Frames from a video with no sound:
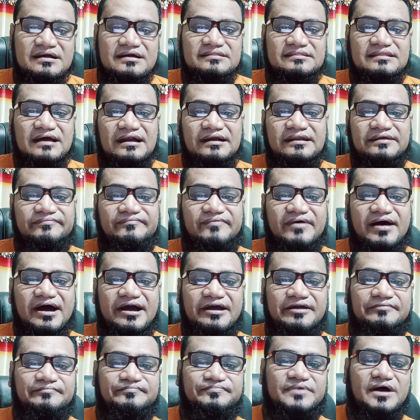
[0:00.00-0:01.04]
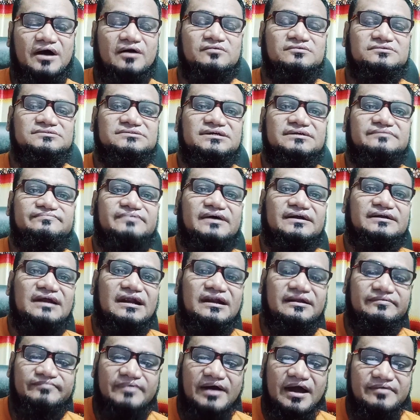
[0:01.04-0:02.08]

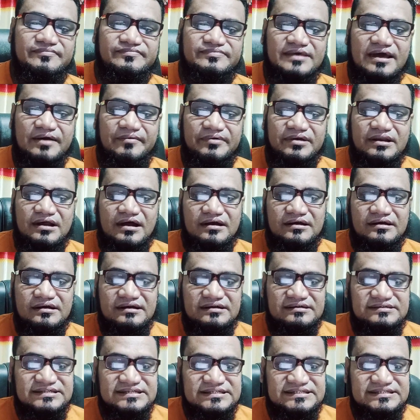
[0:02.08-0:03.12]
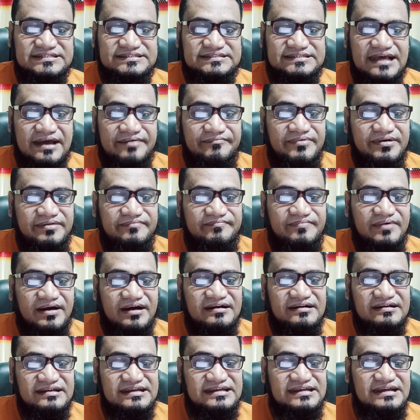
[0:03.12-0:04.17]
35,767
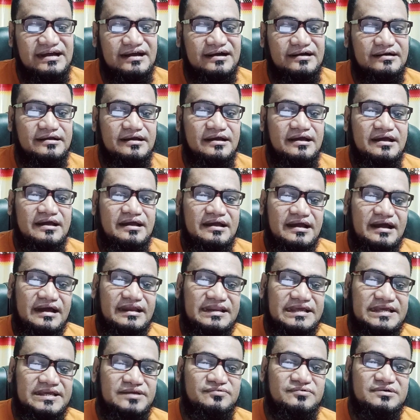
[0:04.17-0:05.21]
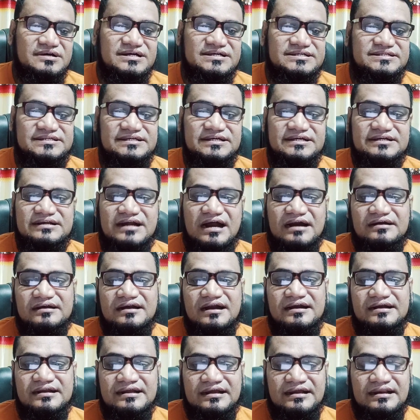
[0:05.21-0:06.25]
per year and USA data
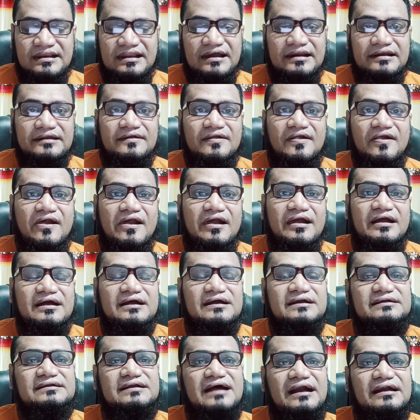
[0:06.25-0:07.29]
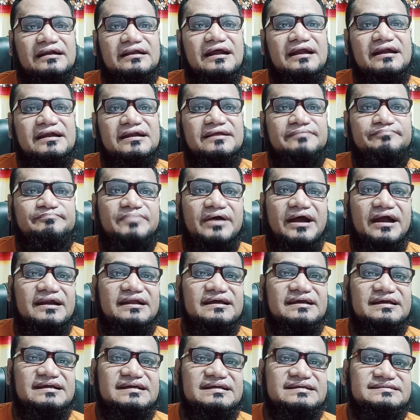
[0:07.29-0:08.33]
entry clerk. Data entry very
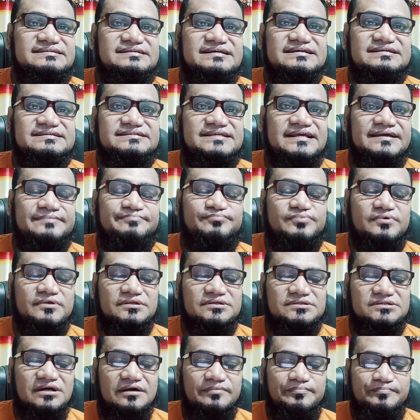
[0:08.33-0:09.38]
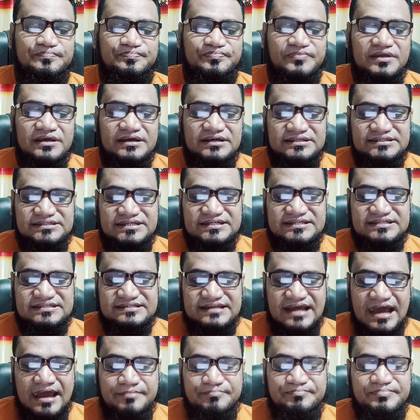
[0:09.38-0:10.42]
easy and simple job. Just
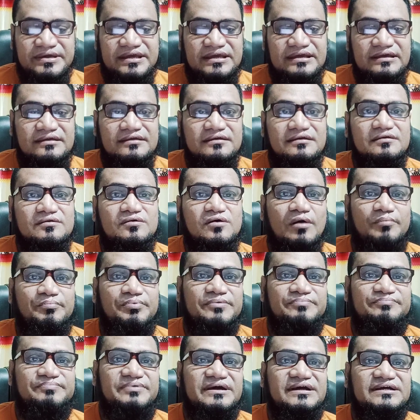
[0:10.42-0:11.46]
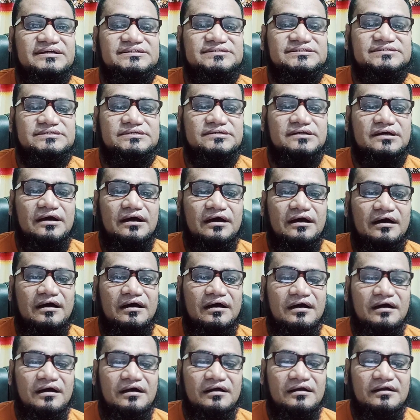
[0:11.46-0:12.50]
typing, copy paste,
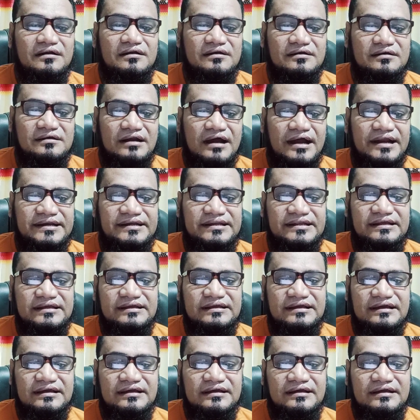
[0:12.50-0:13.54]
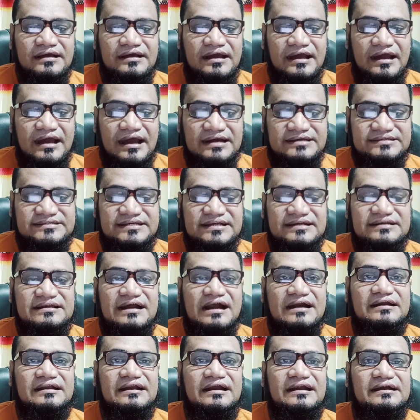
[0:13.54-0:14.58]
writing, Excel
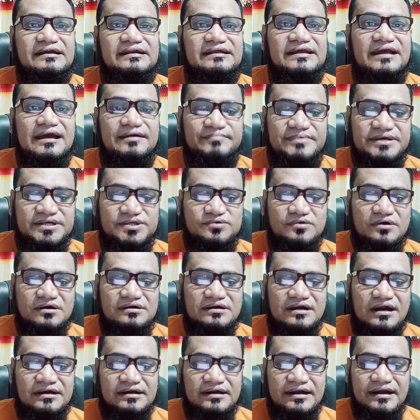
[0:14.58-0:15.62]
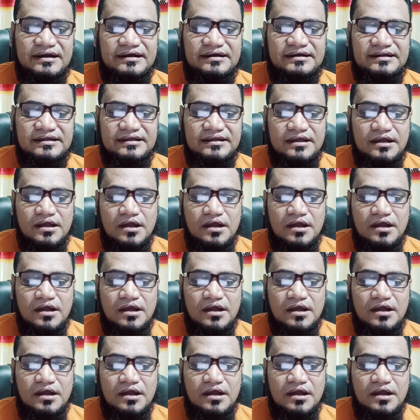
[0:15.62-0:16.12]
data entry, MS Word data entry,